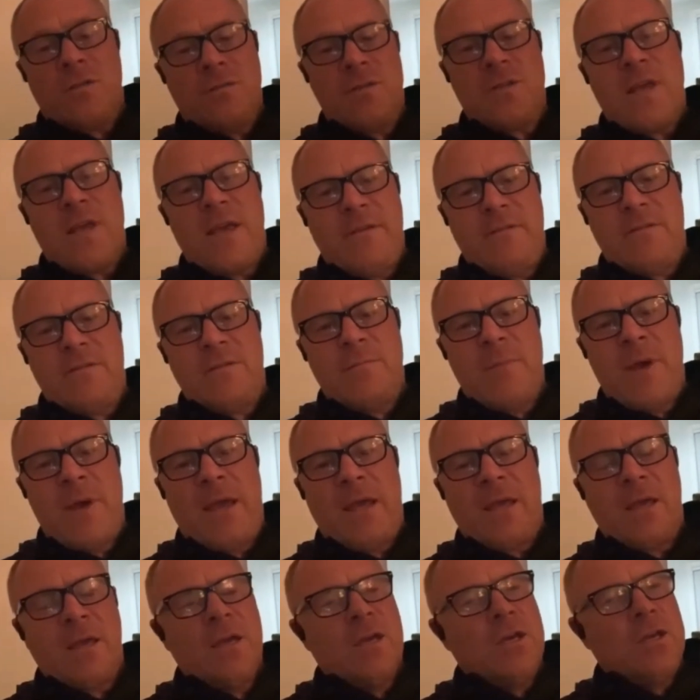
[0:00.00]
of saves to
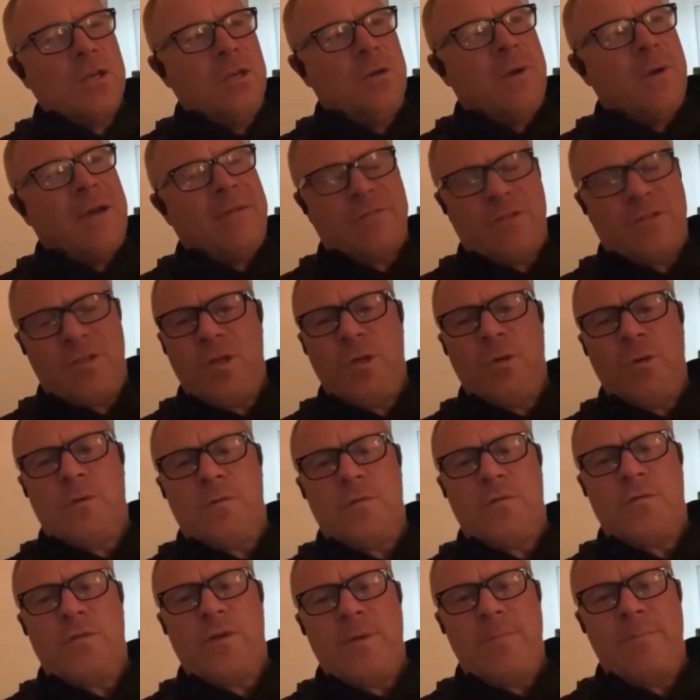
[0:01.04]
make. You have two or
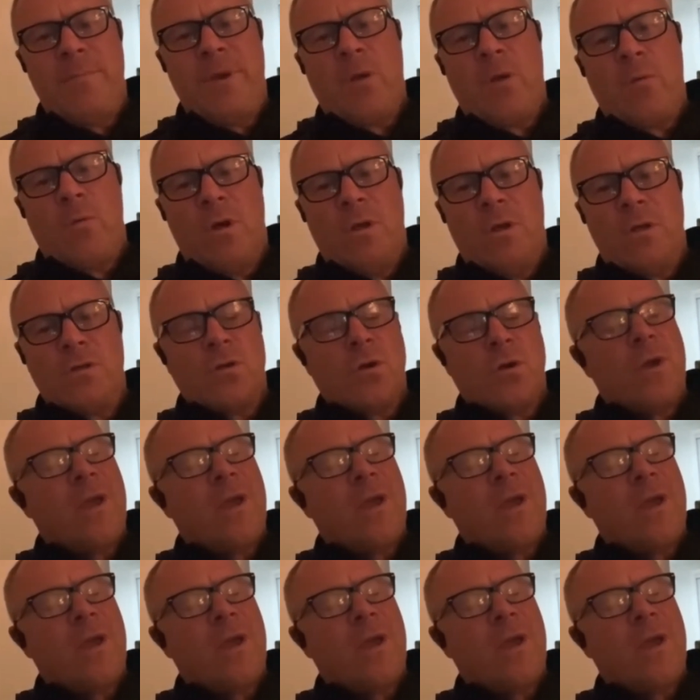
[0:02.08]
three big ones, or